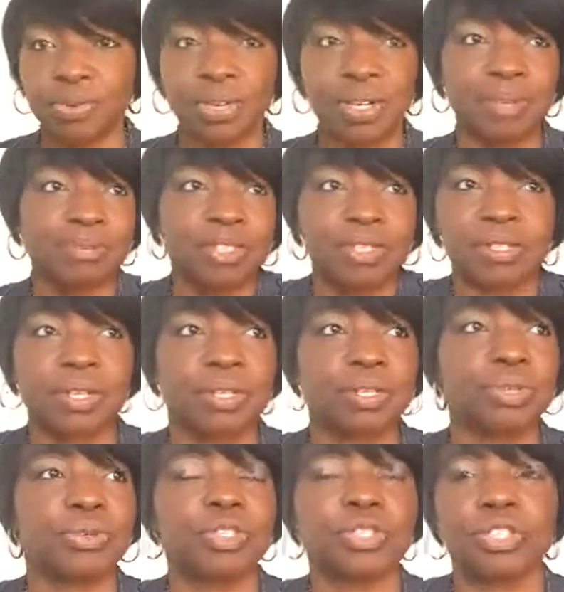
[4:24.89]
Well, I'm just going
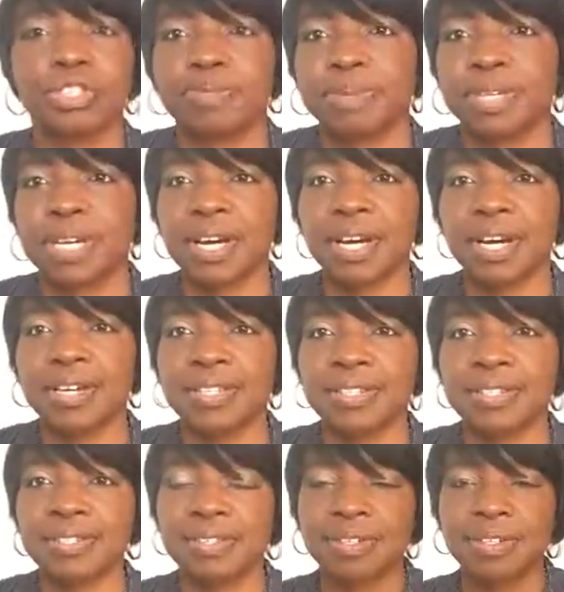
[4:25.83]
to do it just
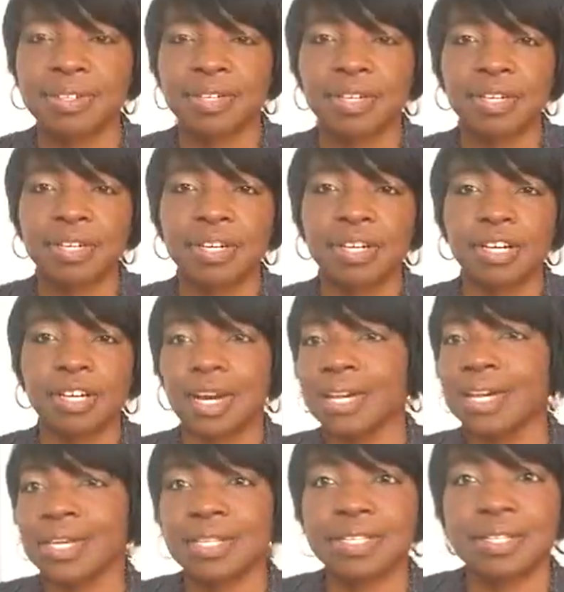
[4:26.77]
because
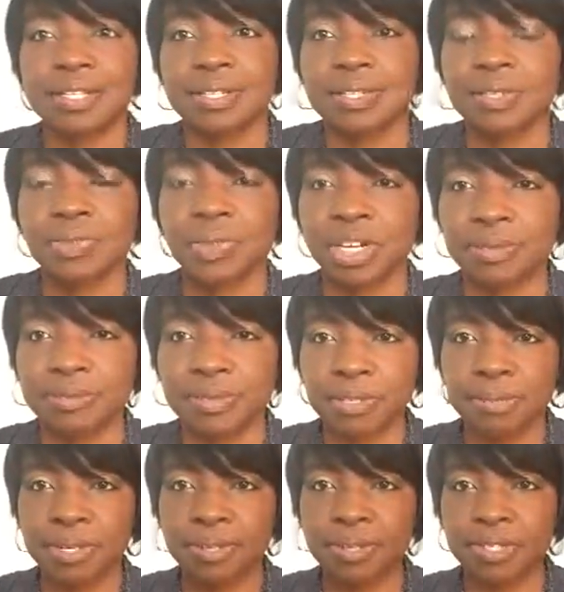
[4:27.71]
I guess this is what I'm
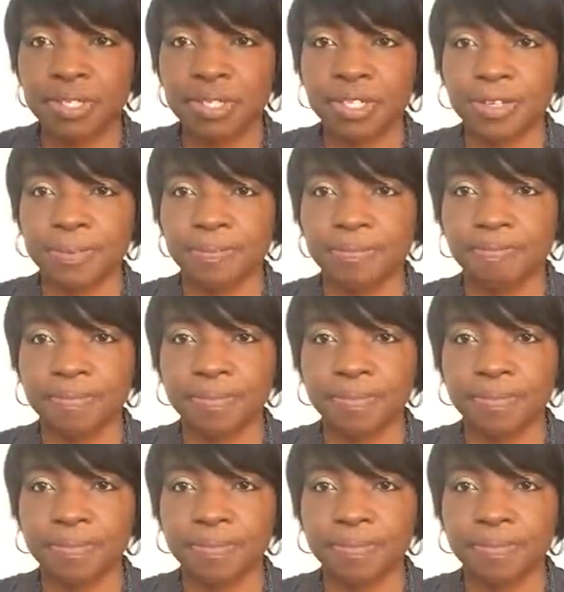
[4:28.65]
supposed to do.